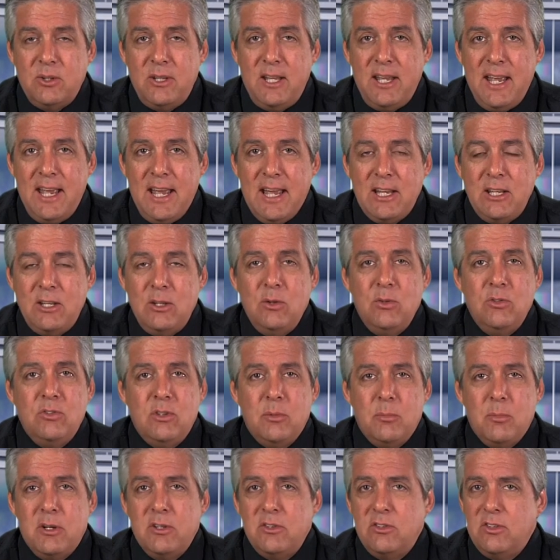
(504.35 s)
can't use
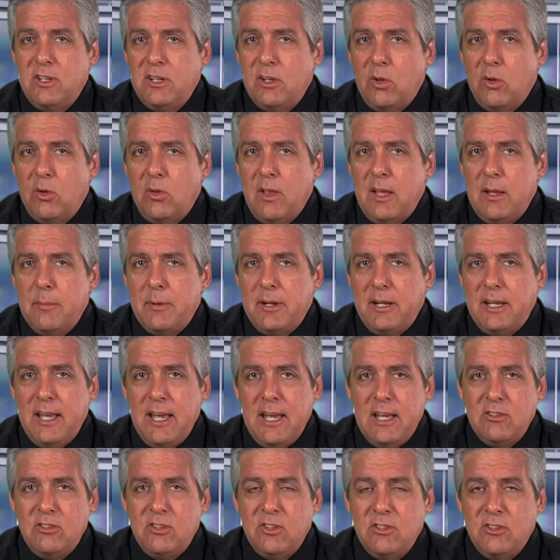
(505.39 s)
them on single claimant
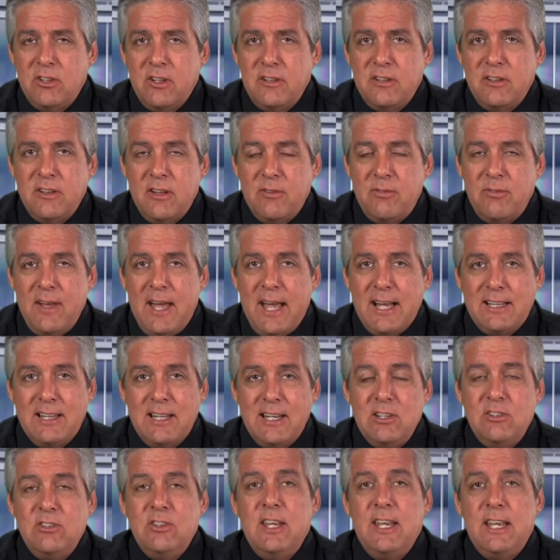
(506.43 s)
cases other than the fact
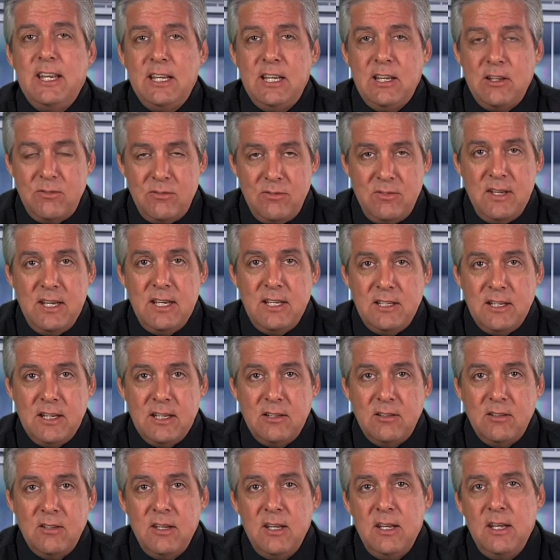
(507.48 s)
that it's
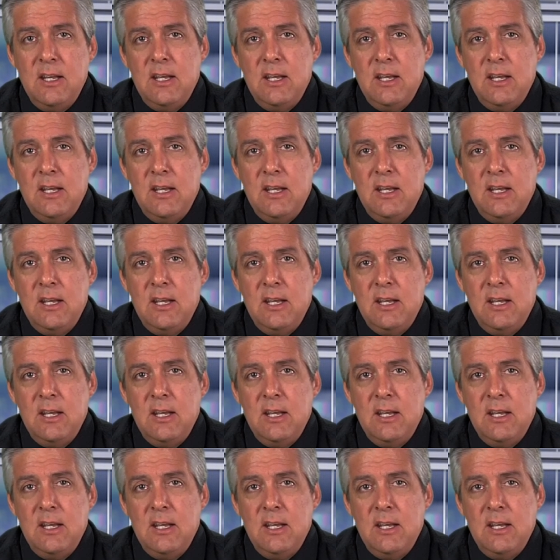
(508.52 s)
inconvenient